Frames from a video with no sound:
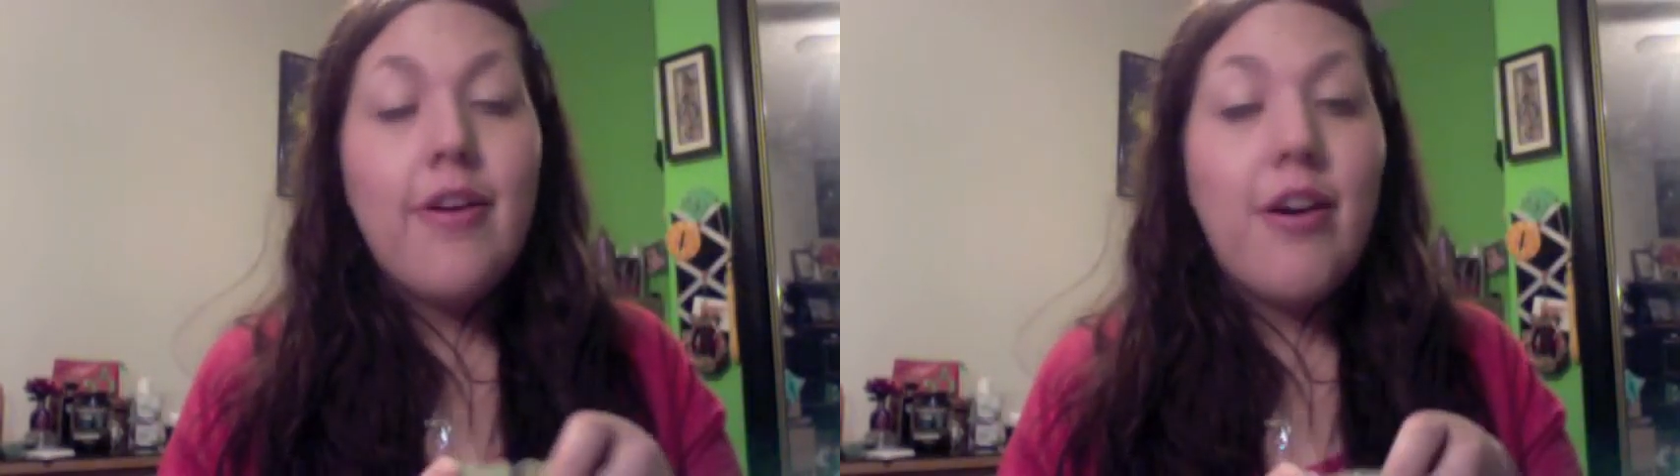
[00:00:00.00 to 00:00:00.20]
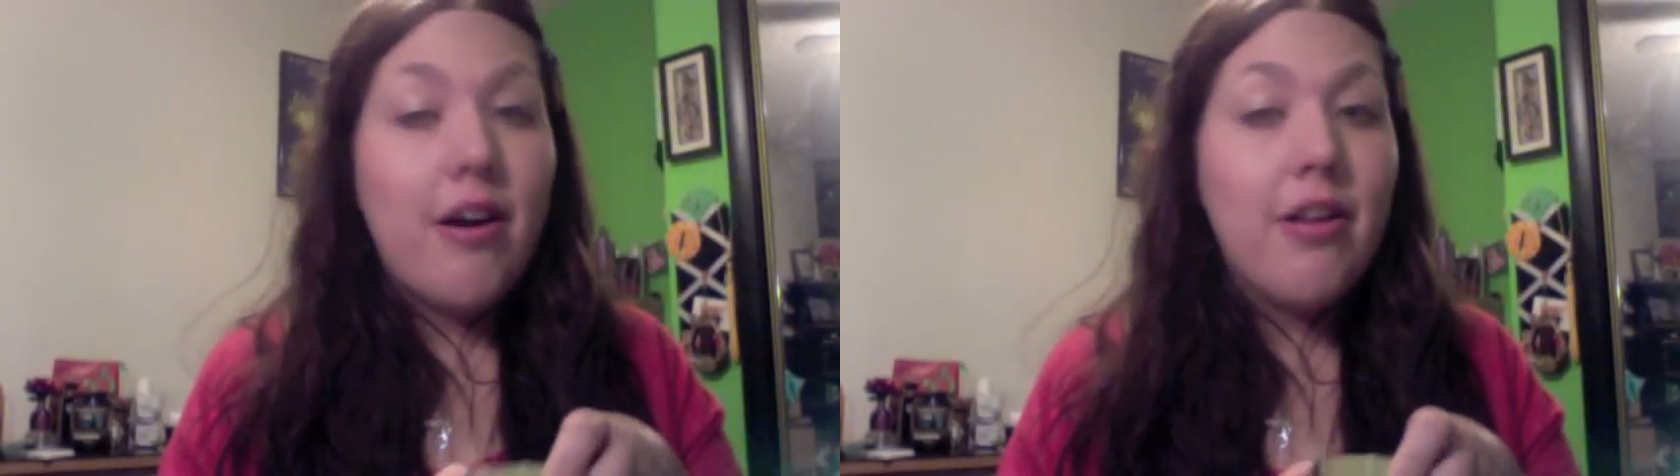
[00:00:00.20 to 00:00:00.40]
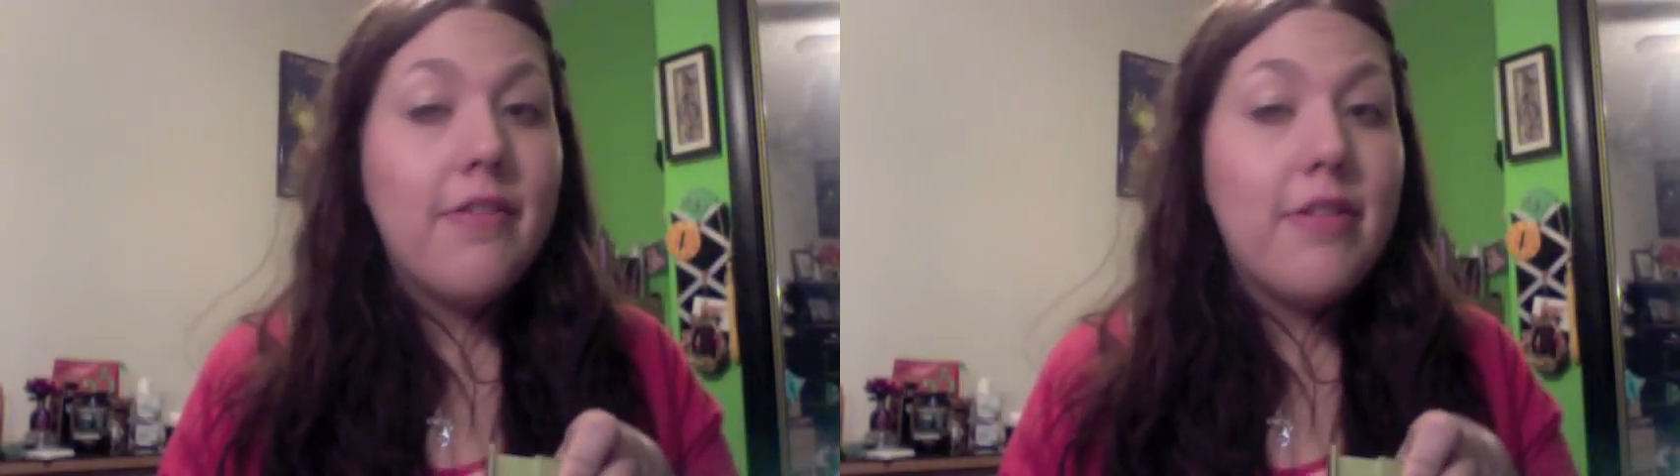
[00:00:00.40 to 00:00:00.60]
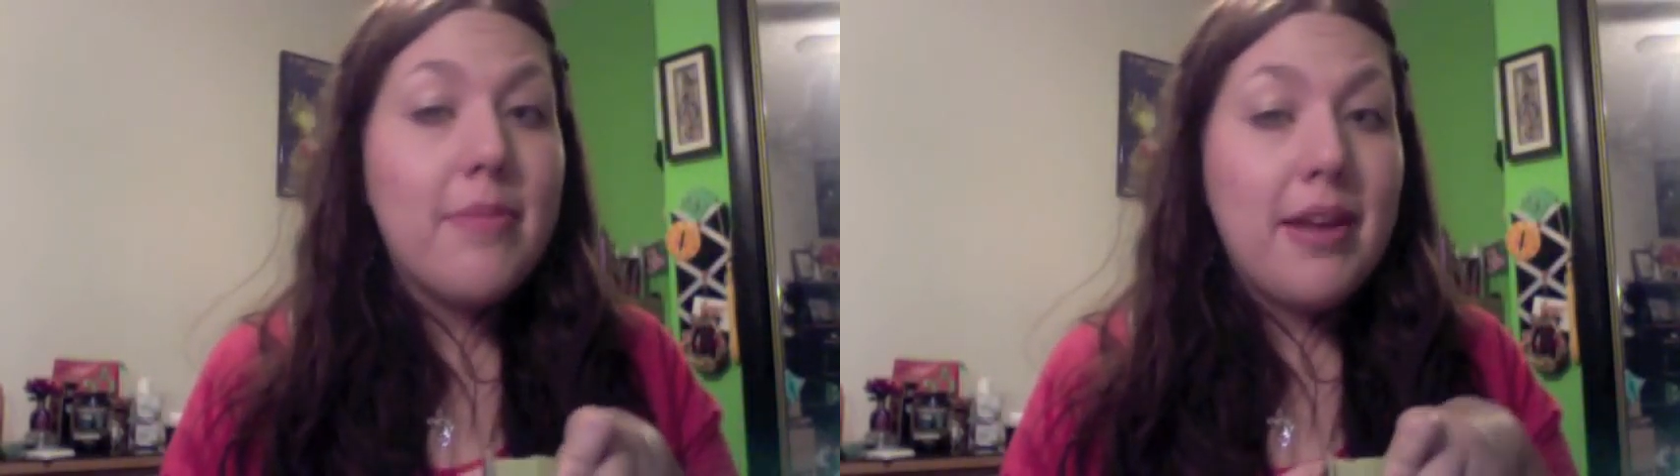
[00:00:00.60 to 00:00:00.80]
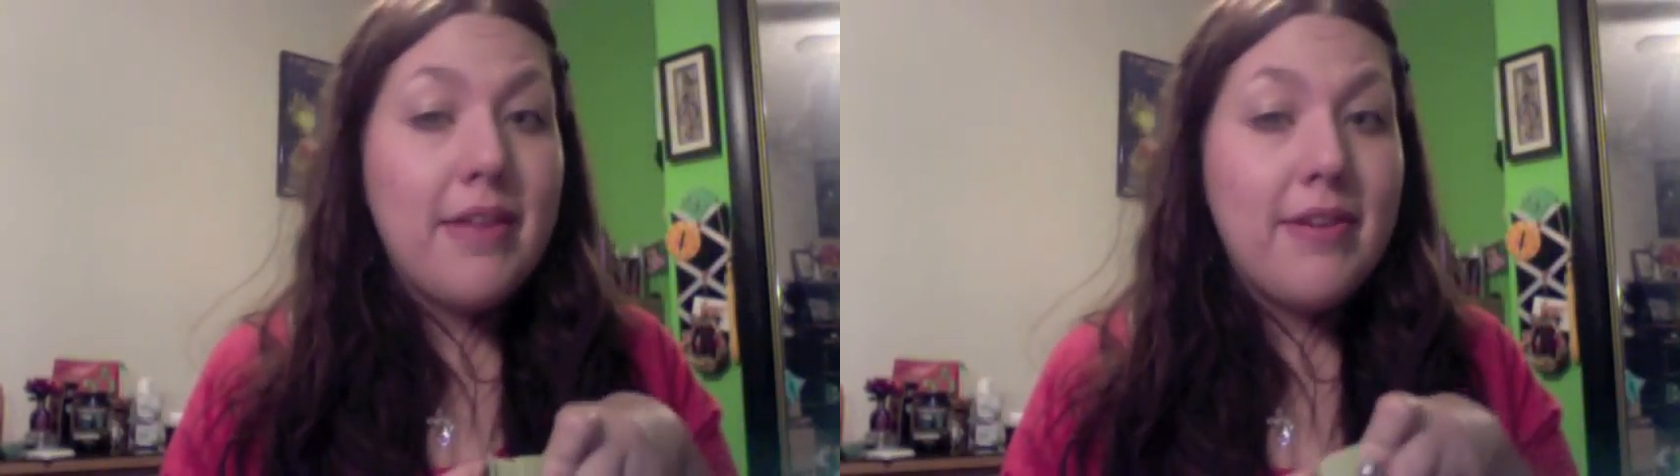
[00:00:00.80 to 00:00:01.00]
all of the
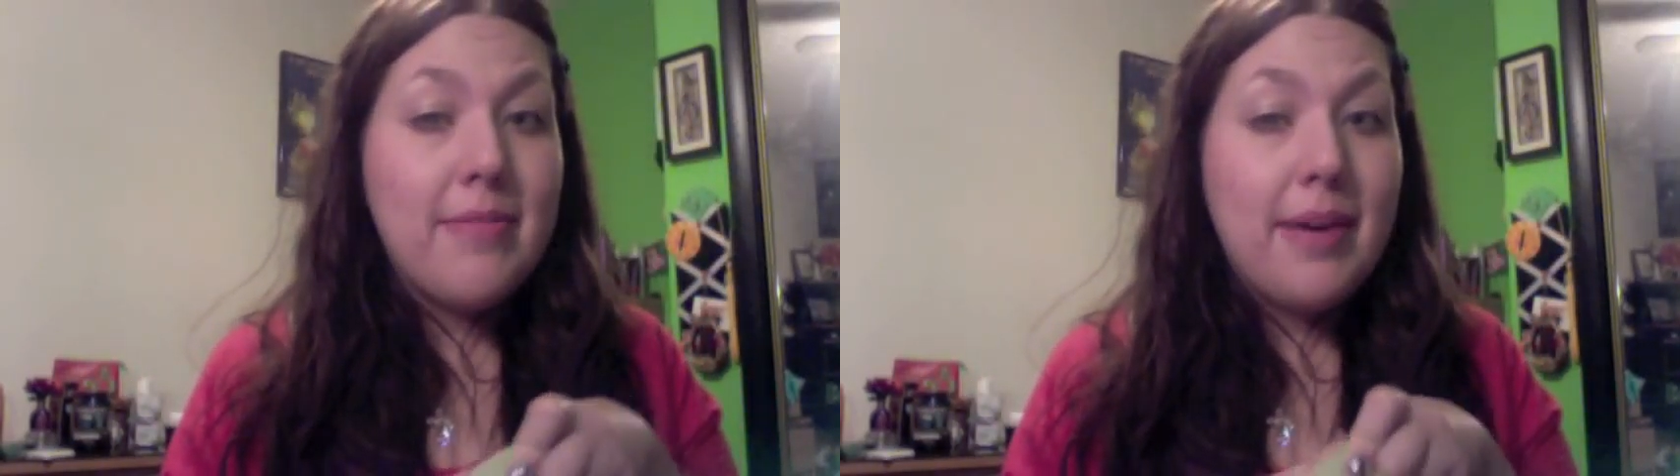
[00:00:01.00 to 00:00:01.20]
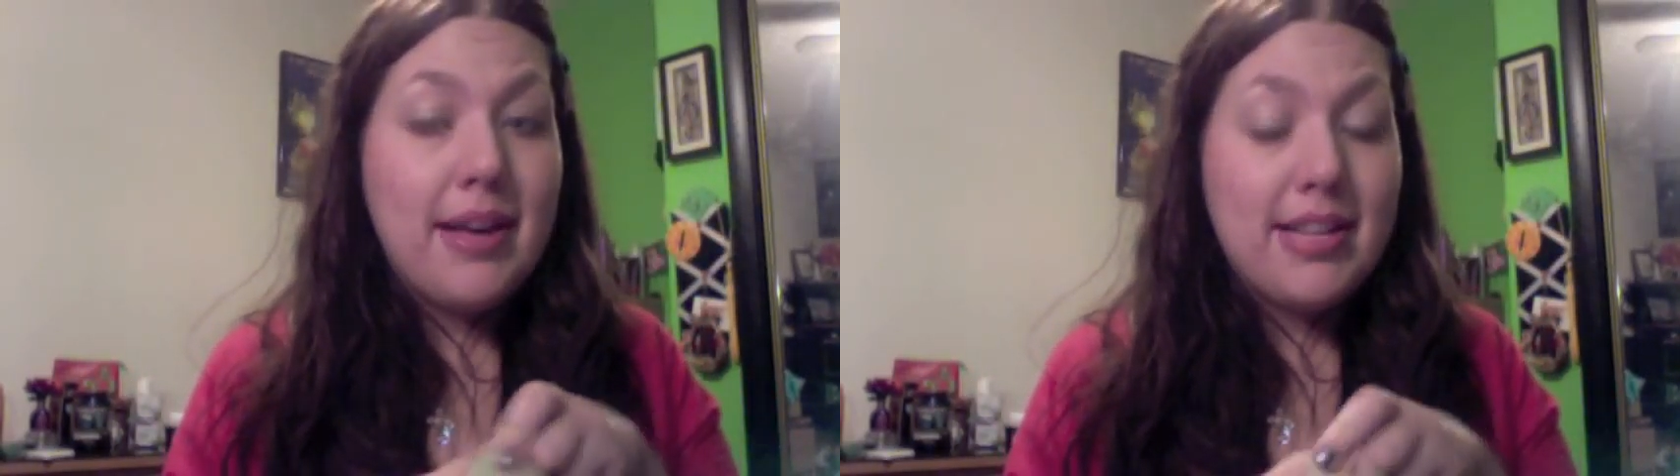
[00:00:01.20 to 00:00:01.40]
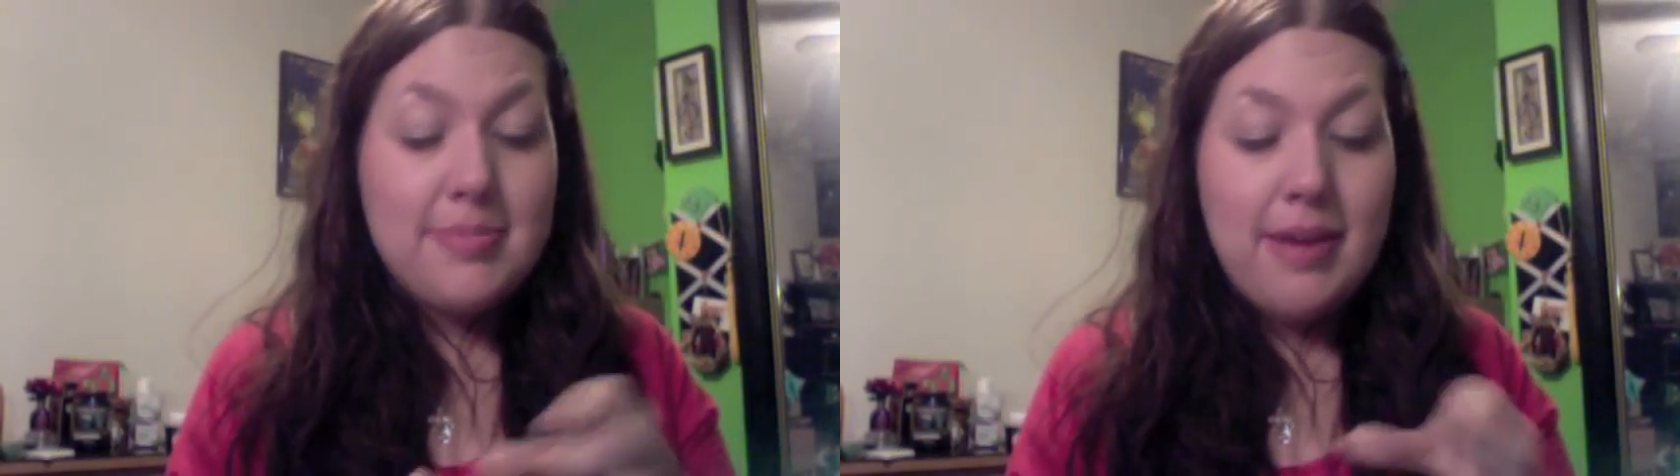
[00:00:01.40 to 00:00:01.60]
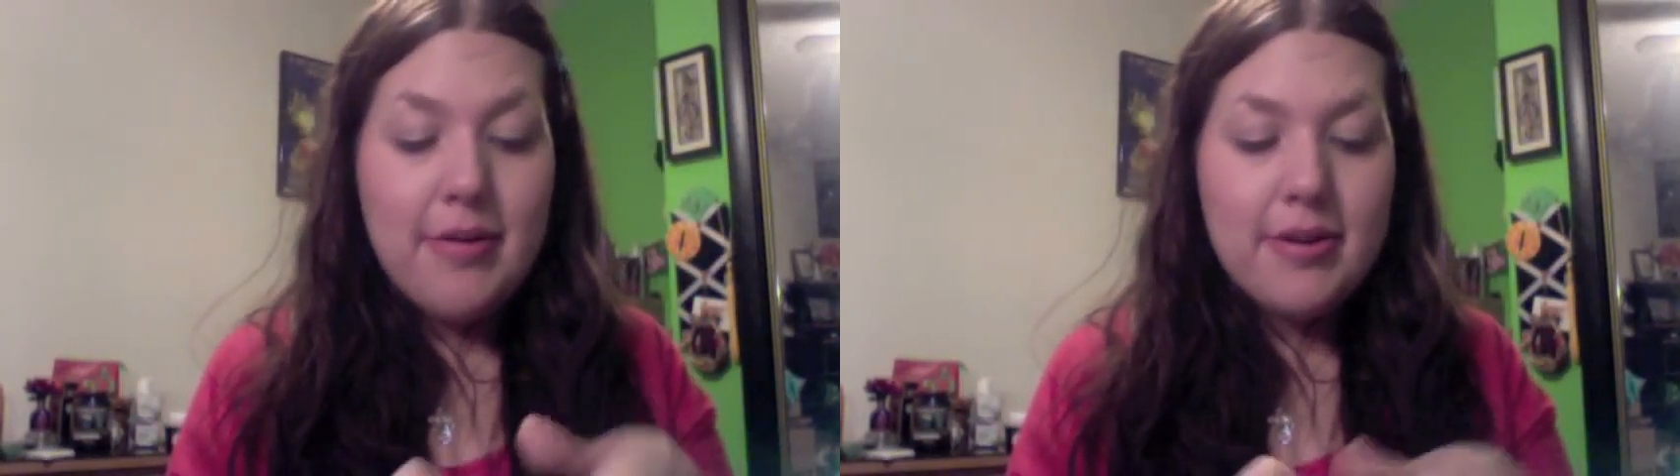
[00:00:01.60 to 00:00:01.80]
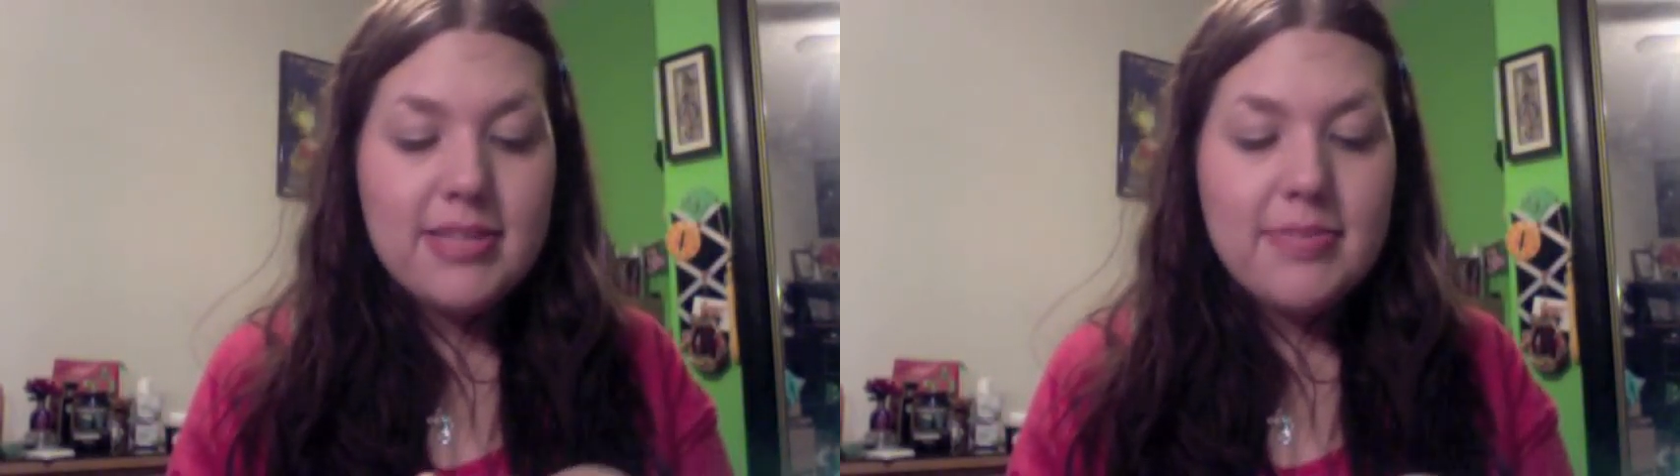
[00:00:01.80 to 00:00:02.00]
Benefit box powders,